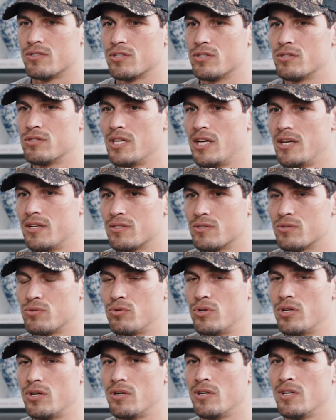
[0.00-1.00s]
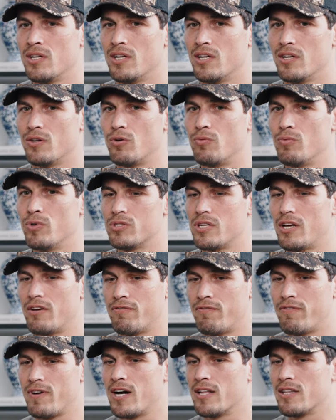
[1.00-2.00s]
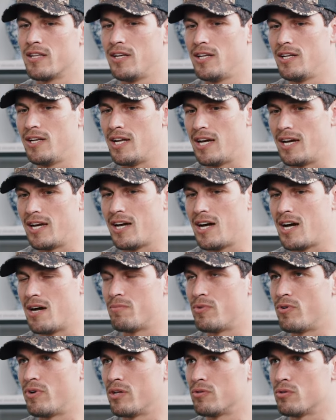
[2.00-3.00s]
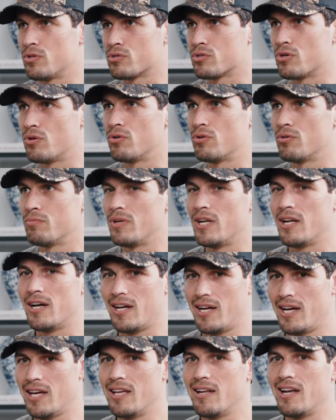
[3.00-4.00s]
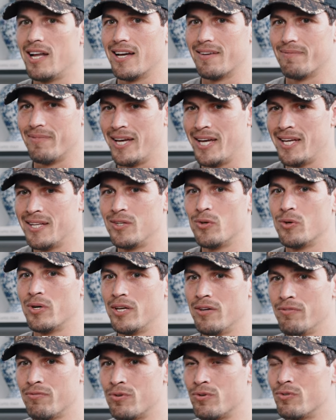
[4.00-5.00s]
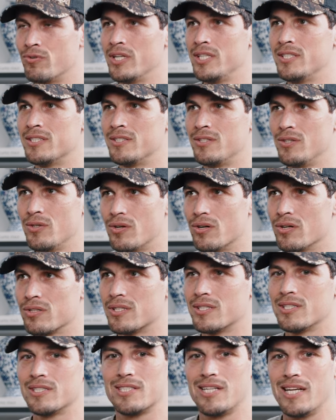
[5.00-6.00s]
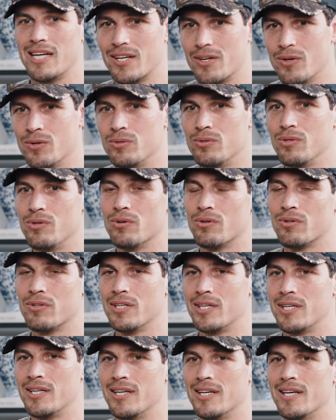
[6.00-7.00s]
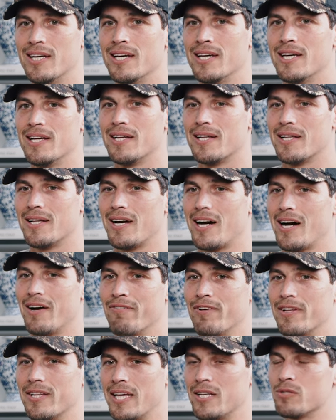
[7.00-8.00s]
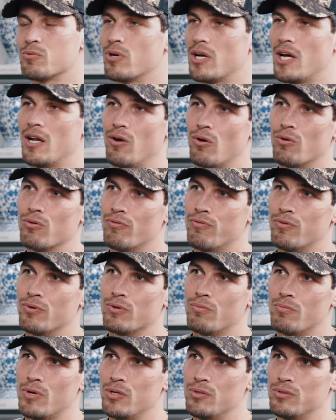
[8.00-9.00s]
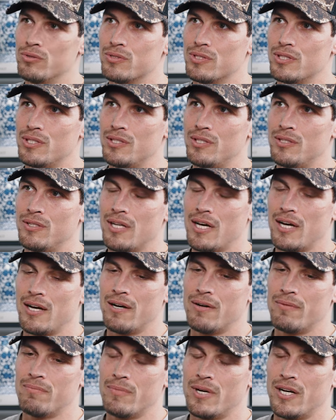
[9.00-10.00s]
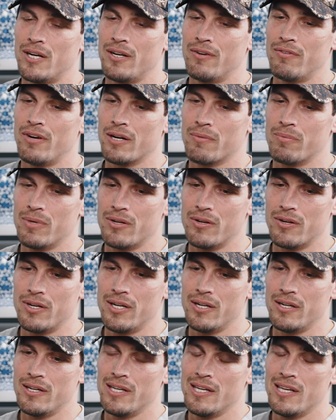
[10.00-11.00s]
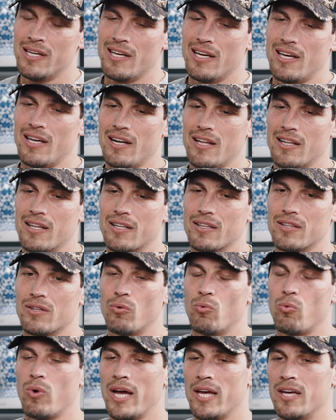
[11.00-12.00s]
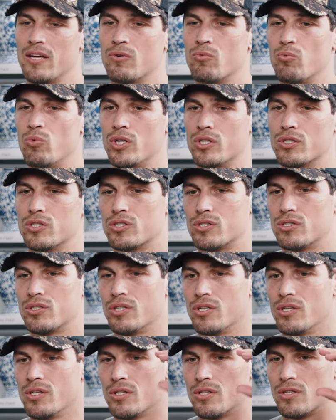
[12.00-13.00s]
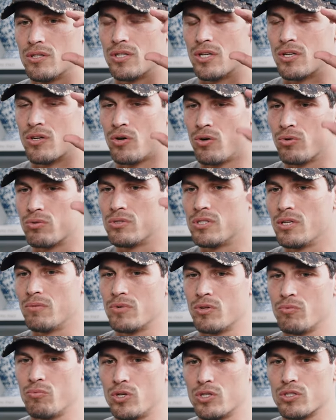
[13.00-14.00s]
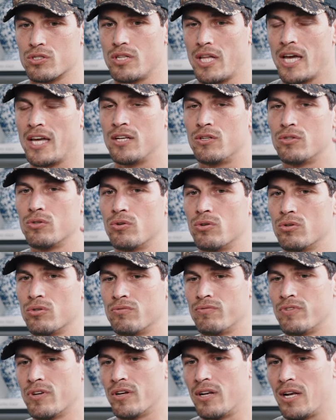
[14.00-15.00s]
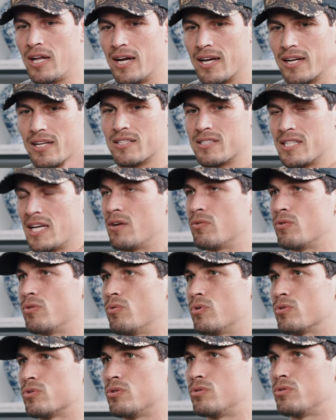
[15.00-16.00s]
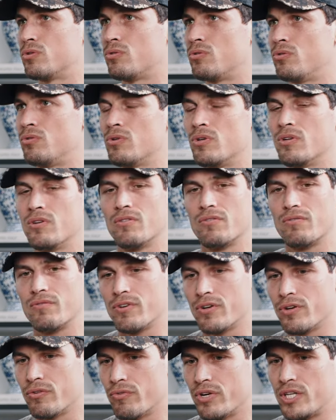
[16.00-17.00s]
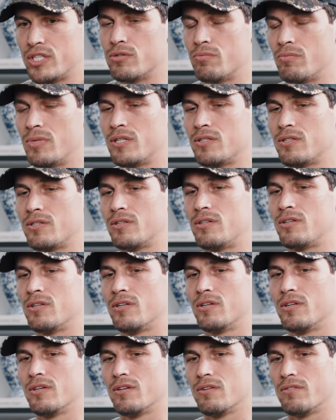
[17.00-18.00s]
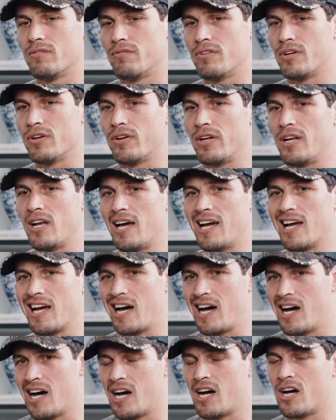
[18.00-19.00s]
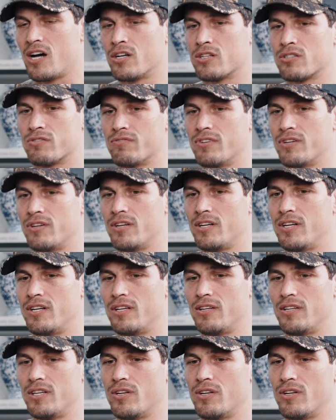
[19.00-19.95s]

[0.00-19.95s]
just that sort of almost that fatherly like arm around the shoulder and be like, hey, like man, you're here for a reason. You got this. Like go do your thing. I think that's what I long for the most in um, my rugby career, and I think the way in which the concept in which they do it was very like tell you what to do, very regimented, very like harsh, very